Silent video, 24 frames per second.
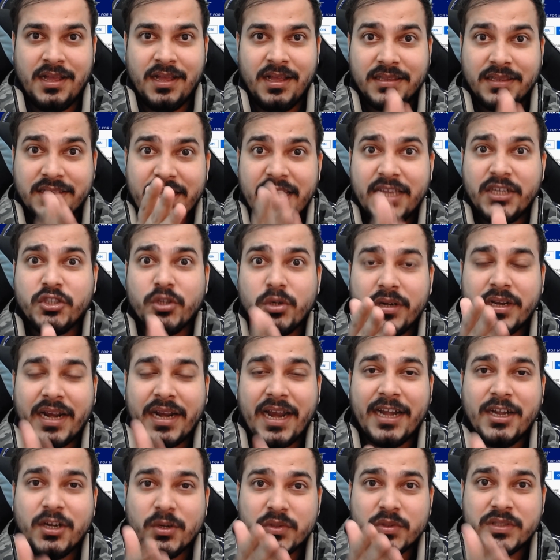They should
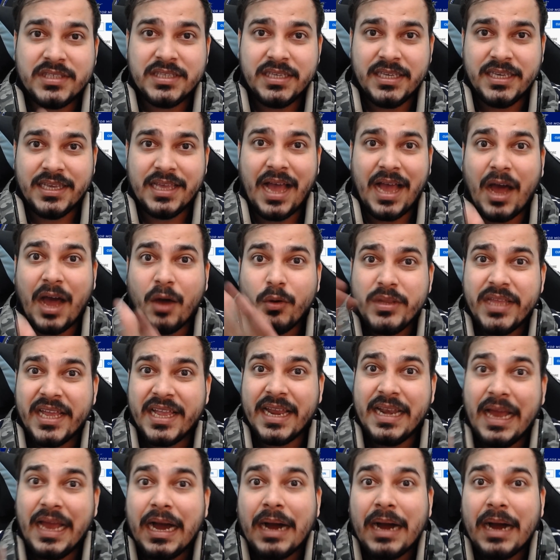try to see how they can